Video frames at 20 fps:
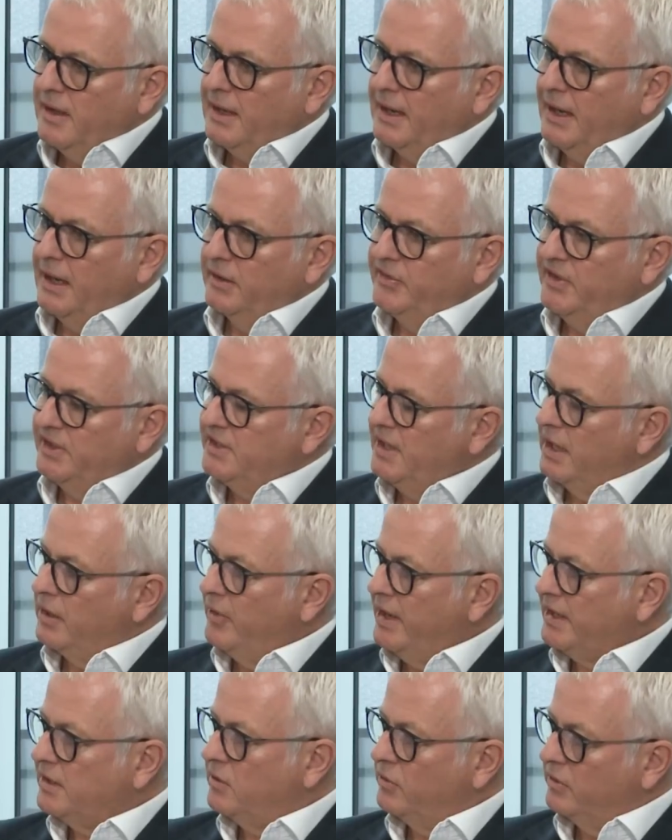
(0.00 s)
and the
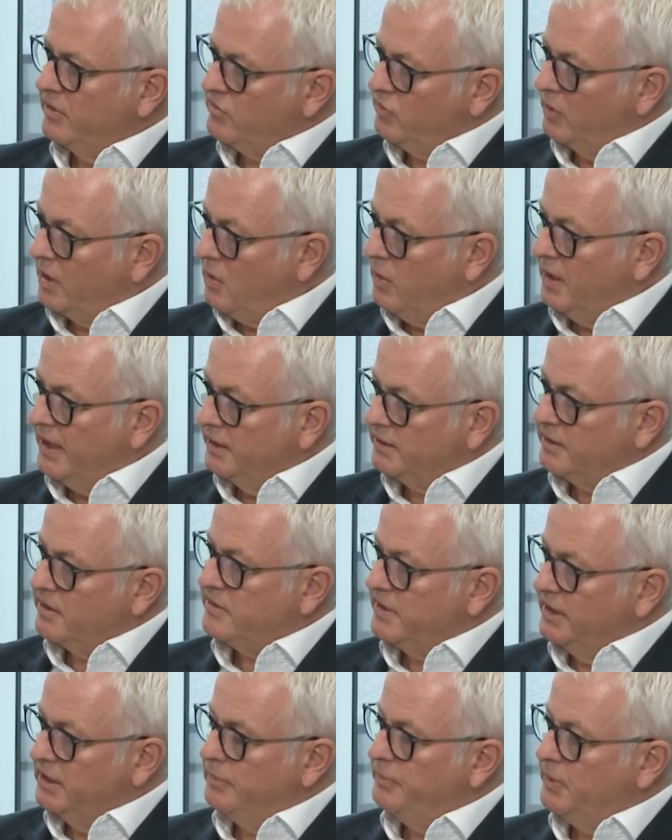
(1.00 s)
director is required to
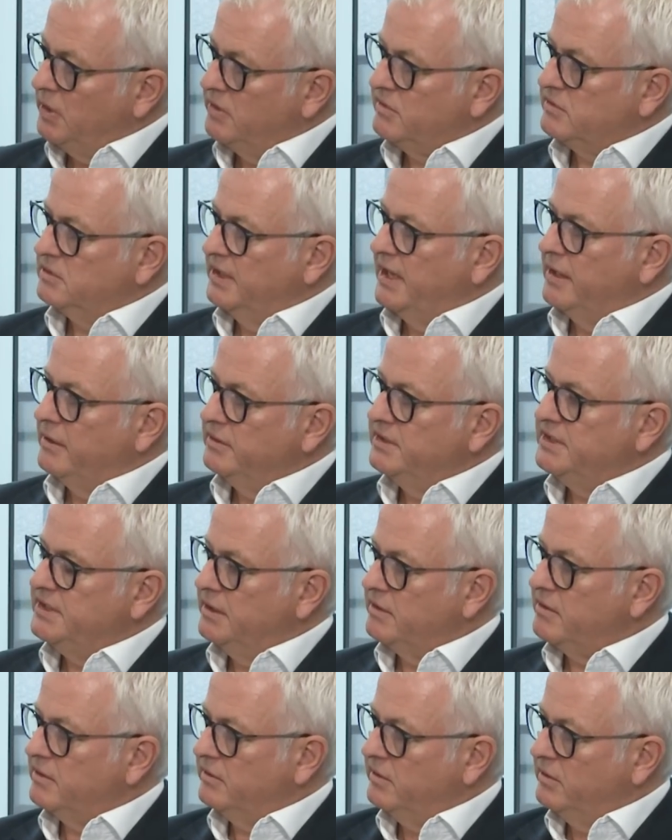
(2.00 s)
sign a personal guarantee
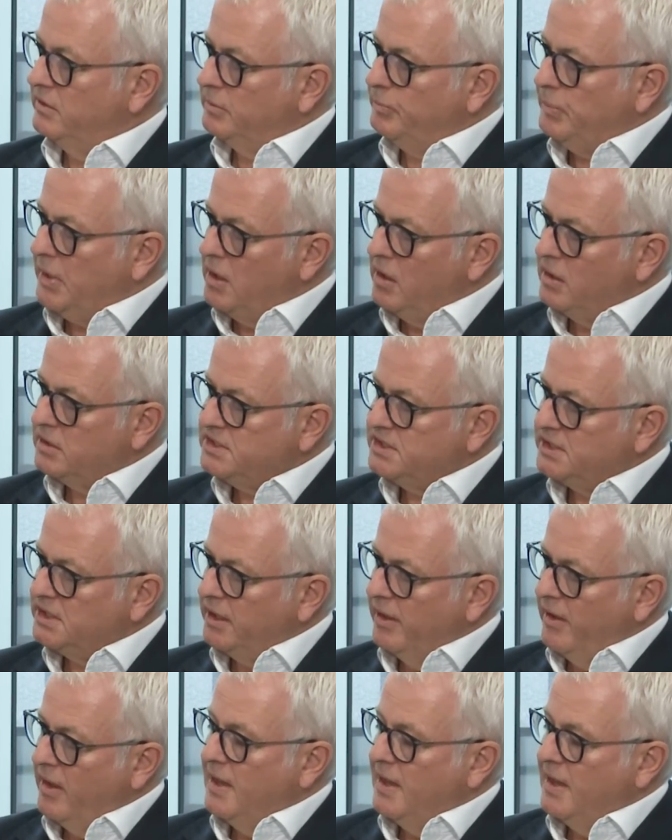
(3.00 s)
as a third party,